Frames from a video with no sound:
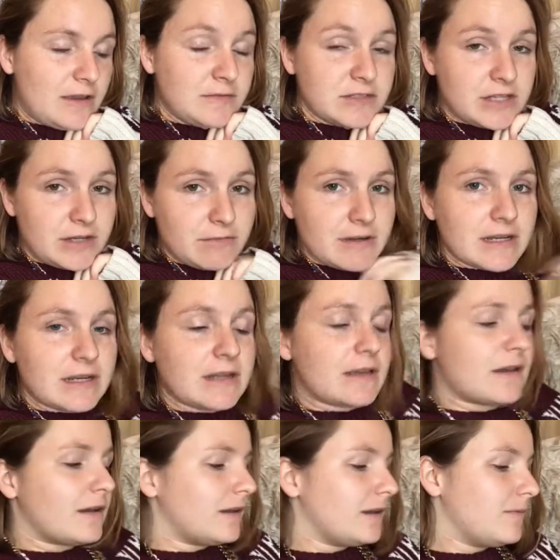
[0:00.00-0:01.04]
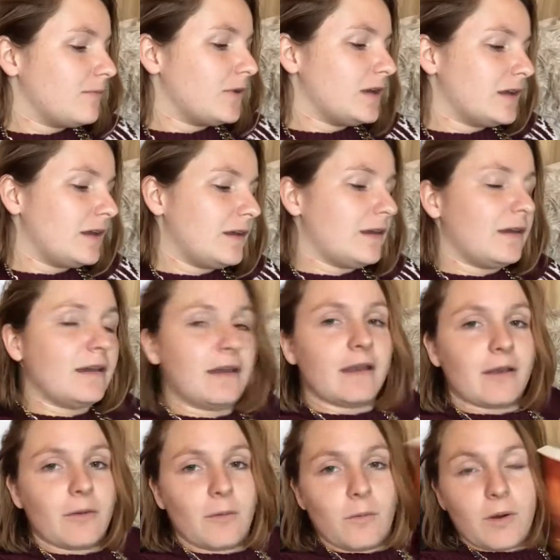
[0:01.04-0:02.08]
I've started reading. I'm reading